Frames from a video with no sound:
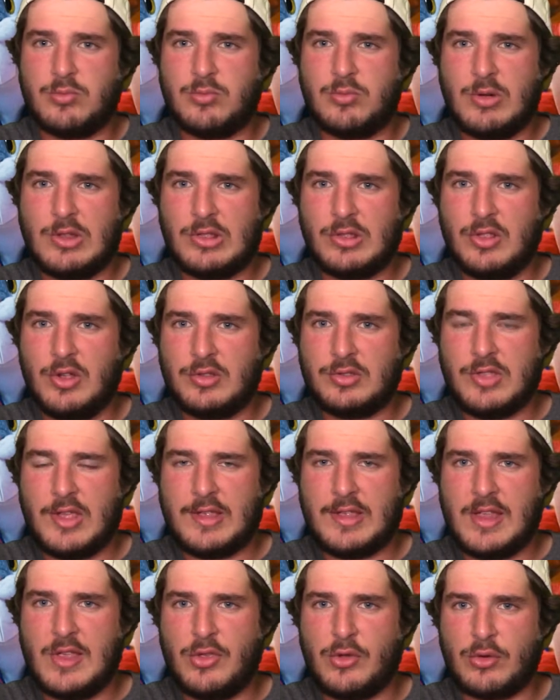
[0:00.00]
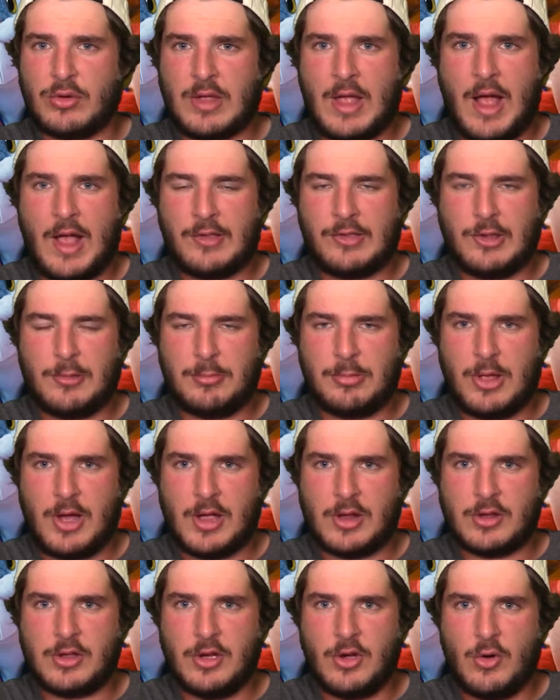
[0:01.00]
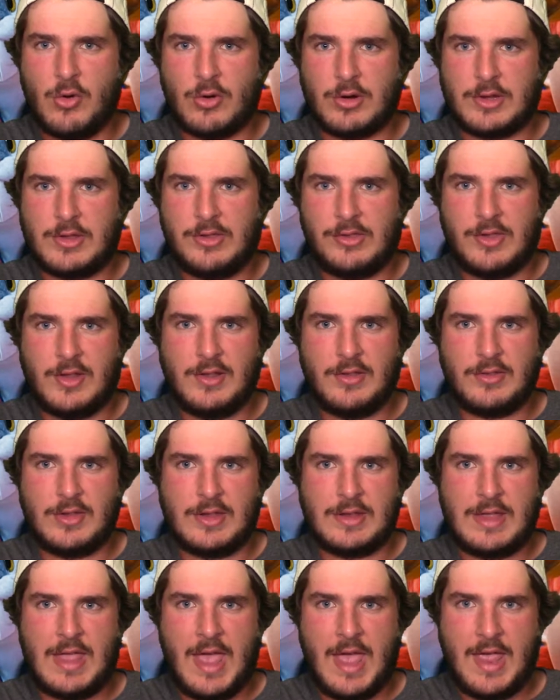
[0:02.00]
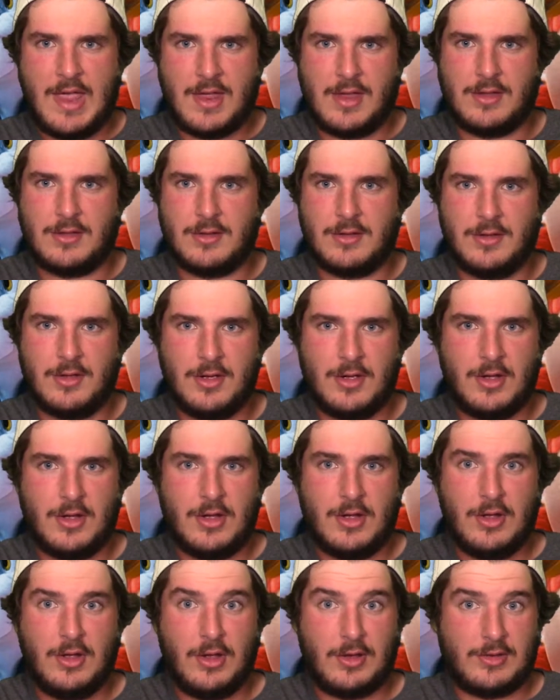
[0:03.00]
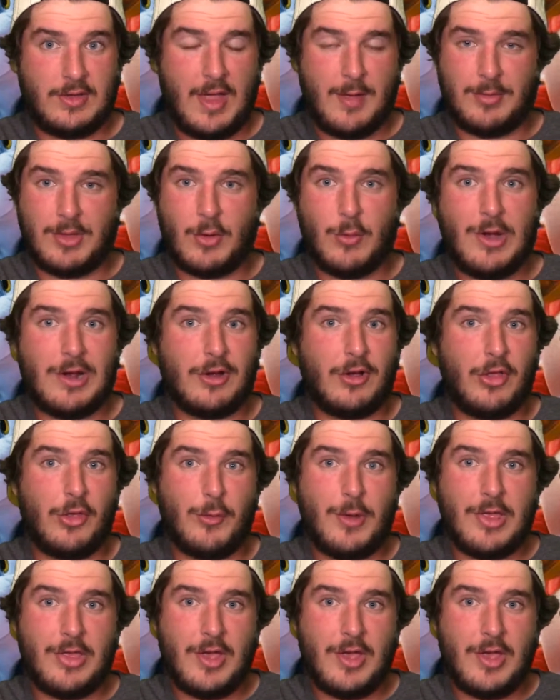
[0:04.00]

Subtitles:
what looked like either Casablanca or Citizen Kane. Like, damn, they went all the way